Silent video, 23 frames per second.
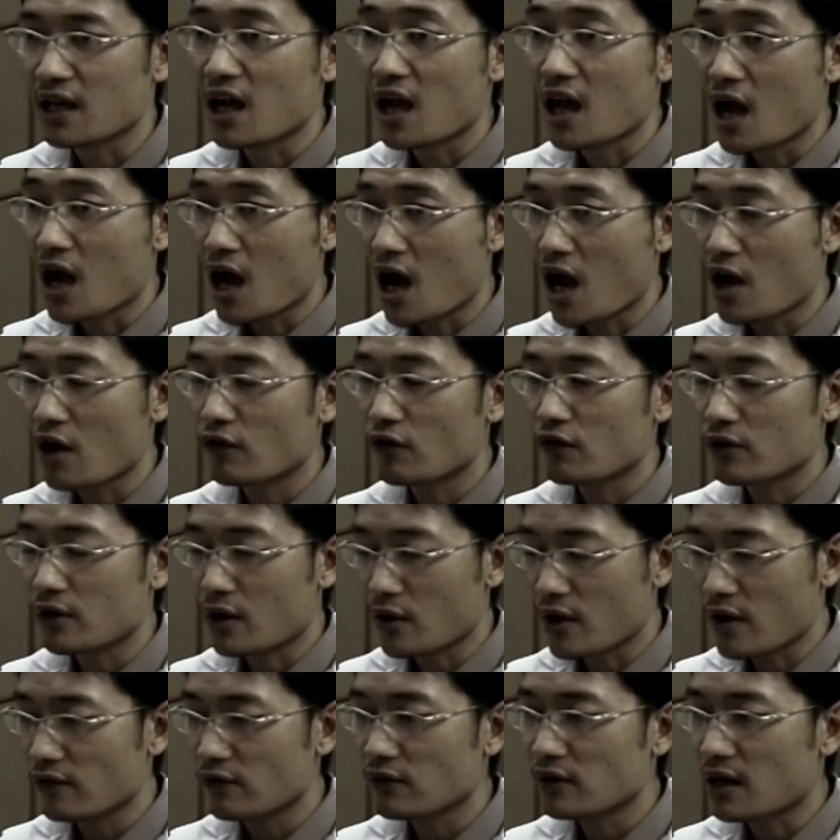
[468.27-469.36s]

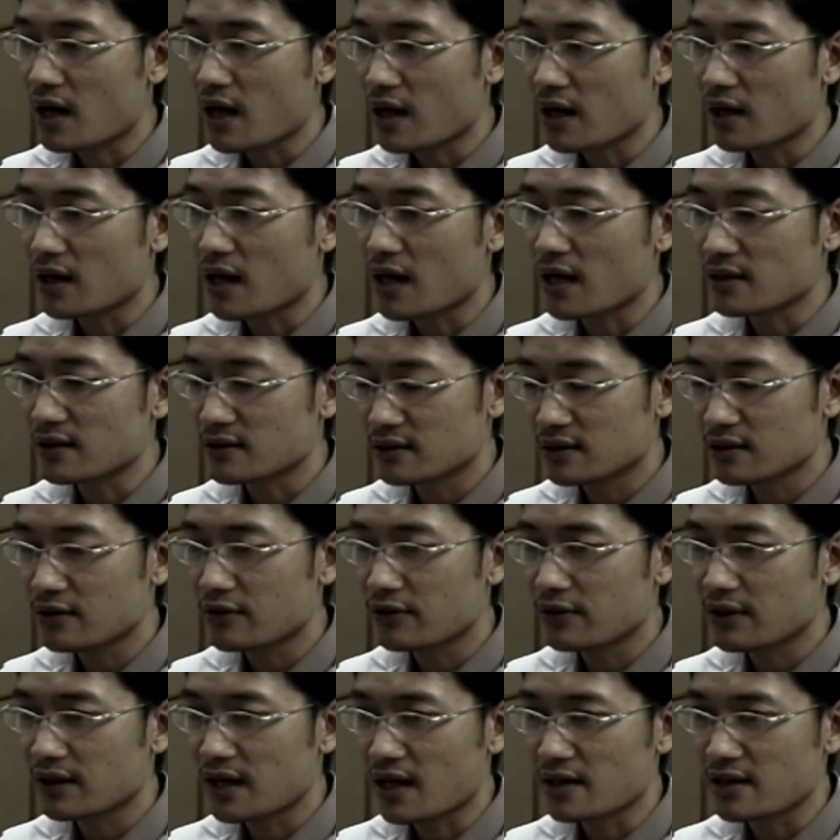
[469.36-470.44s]
However, I still think
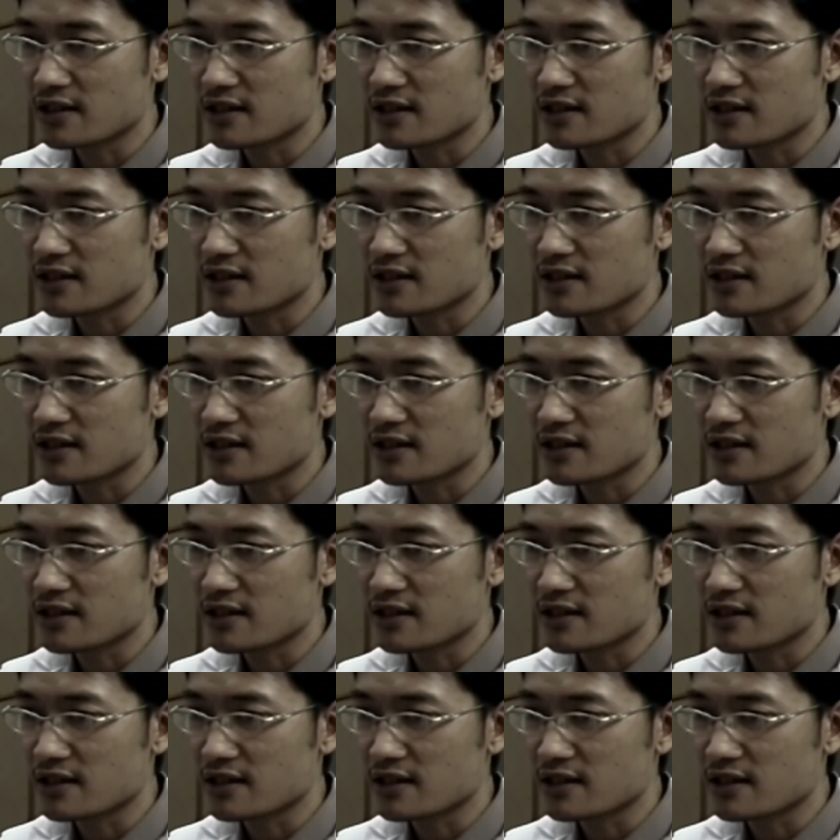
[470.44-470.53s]
at